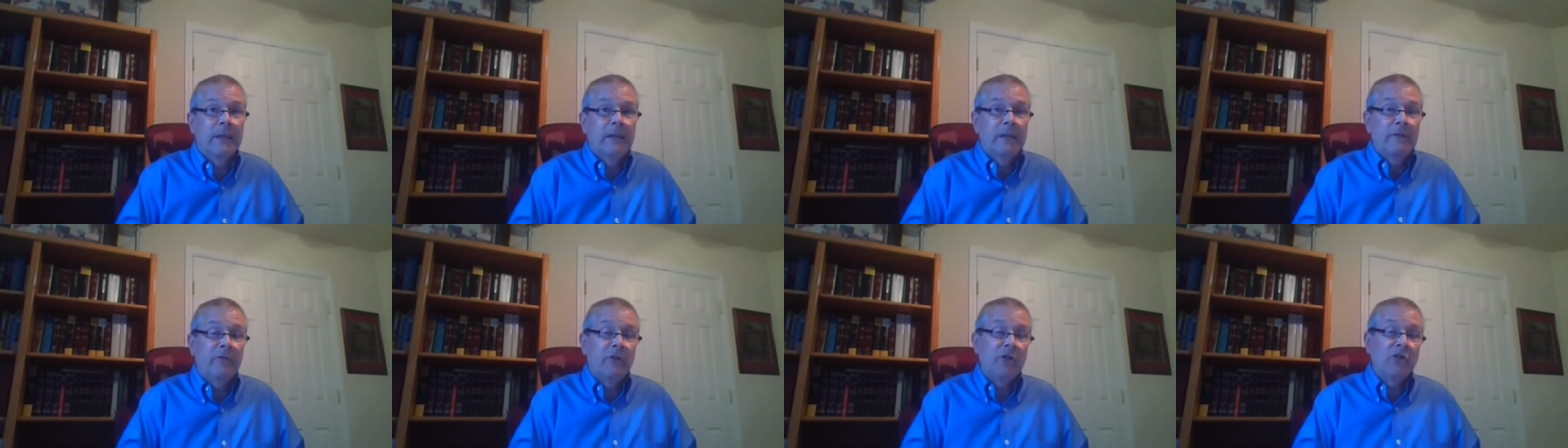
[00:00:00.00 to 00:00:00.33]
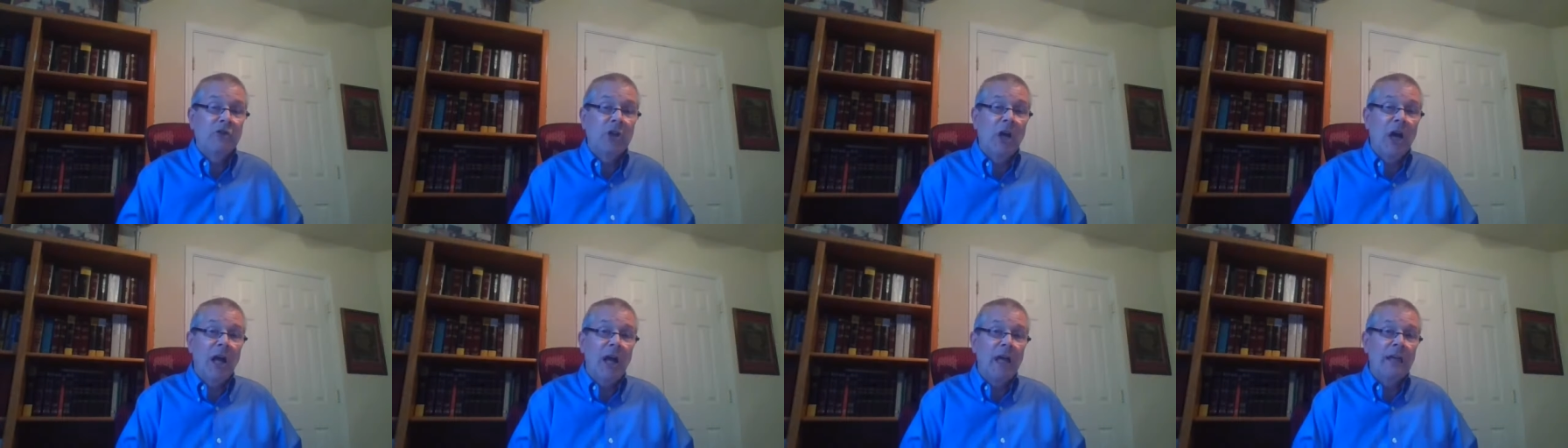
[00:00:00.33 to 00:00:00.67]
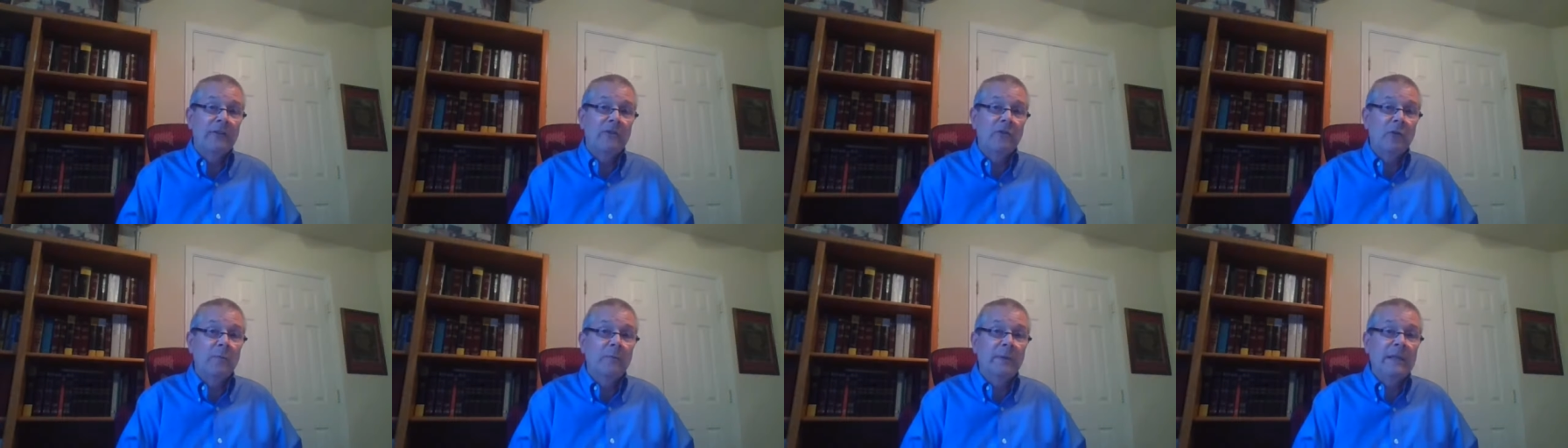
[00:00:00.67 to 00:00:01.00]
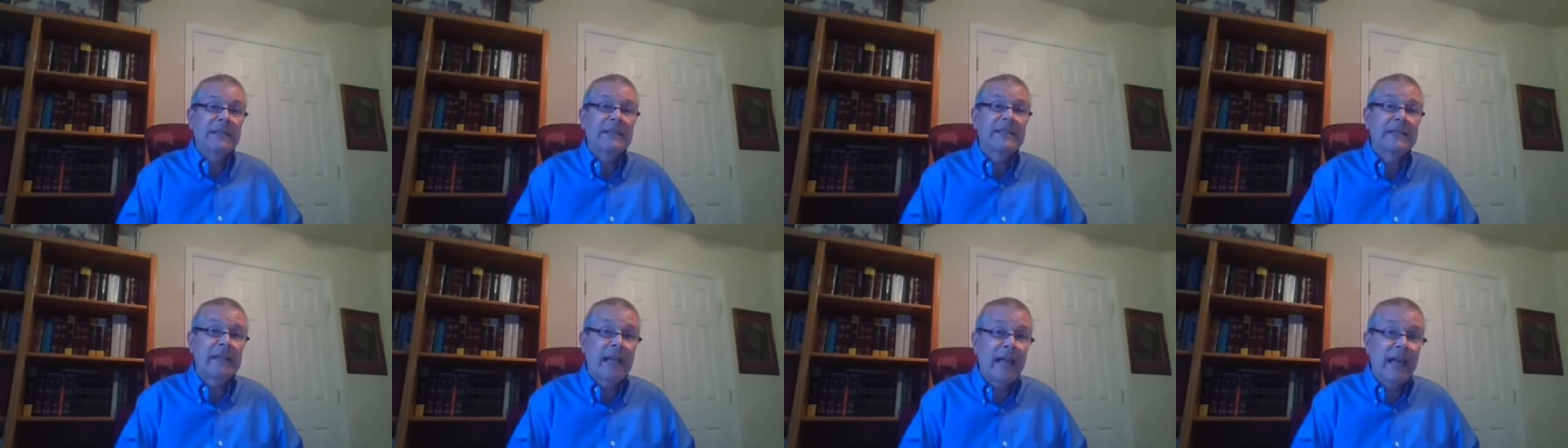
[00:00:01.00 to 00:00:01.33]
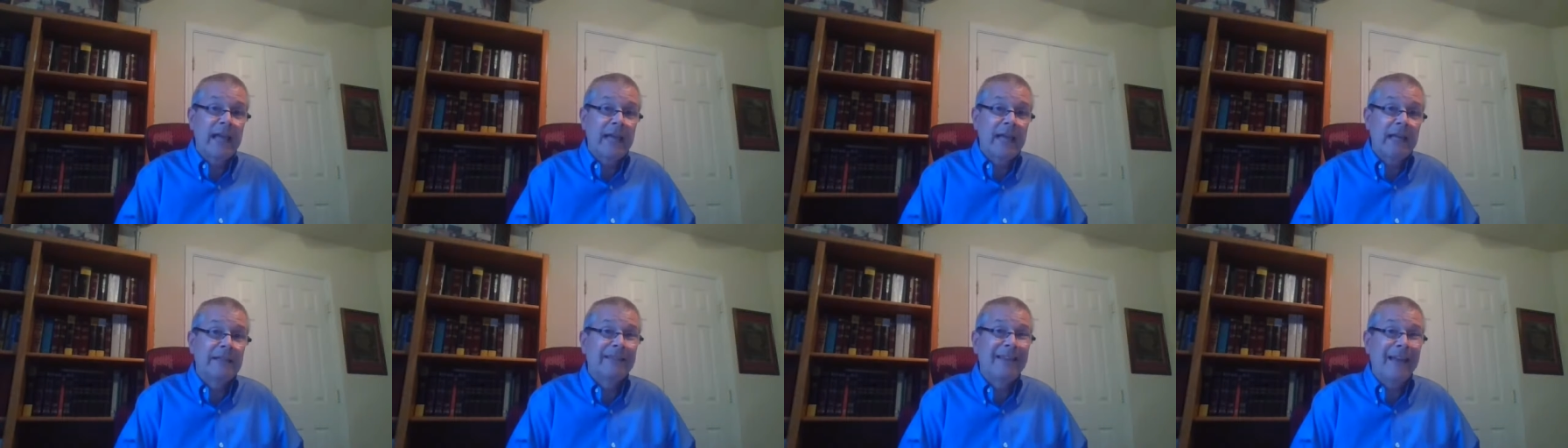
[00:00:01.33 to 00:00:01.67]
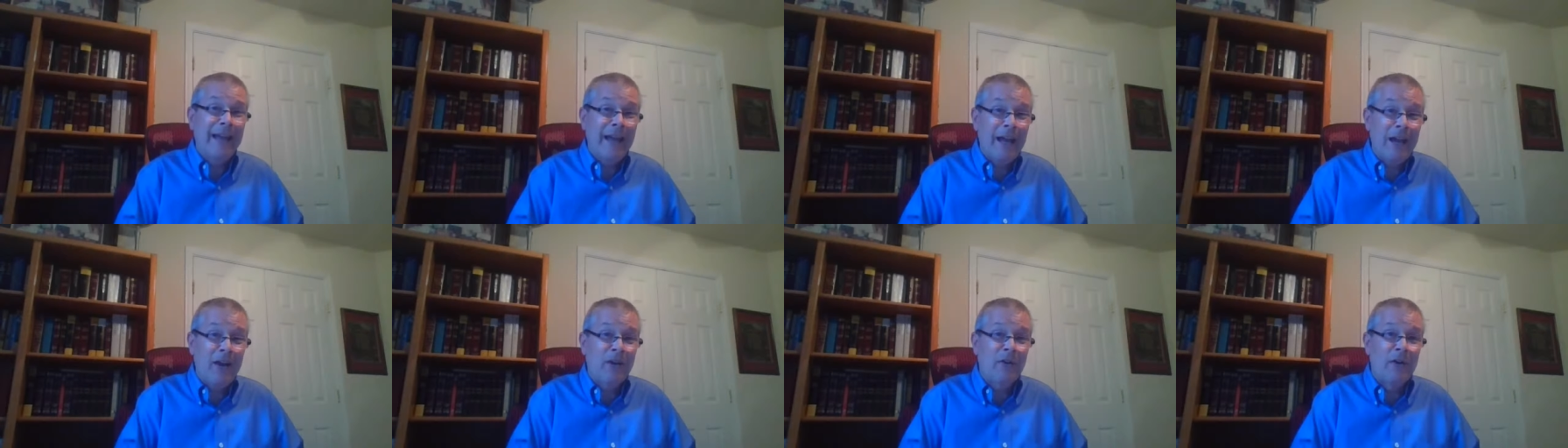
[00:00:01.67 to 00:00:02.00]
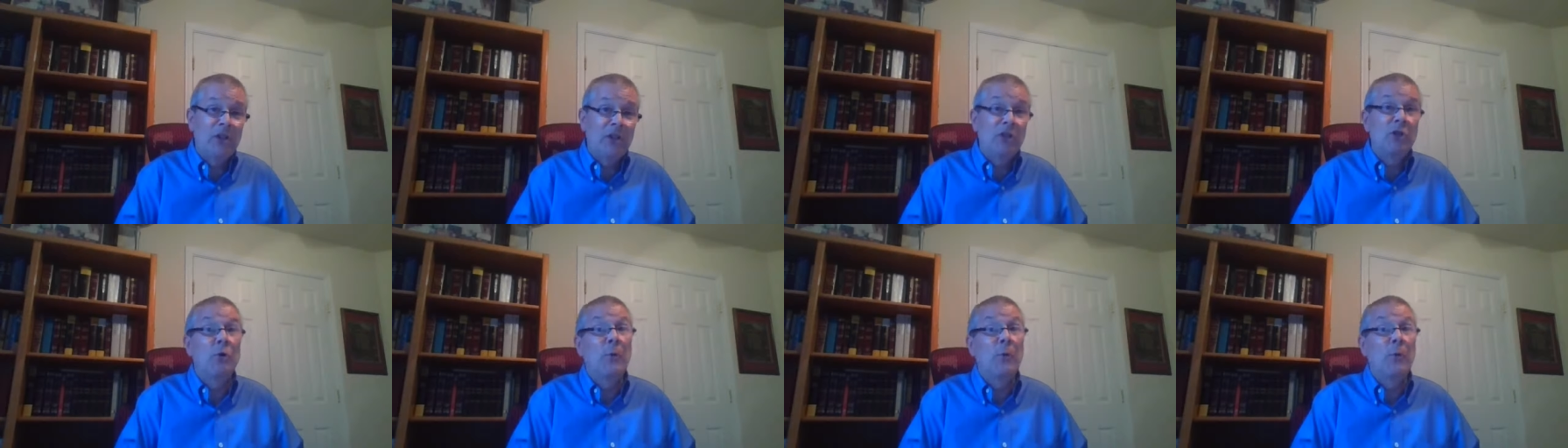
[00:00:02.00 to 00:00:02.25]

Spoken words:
For John to be saying to Herod,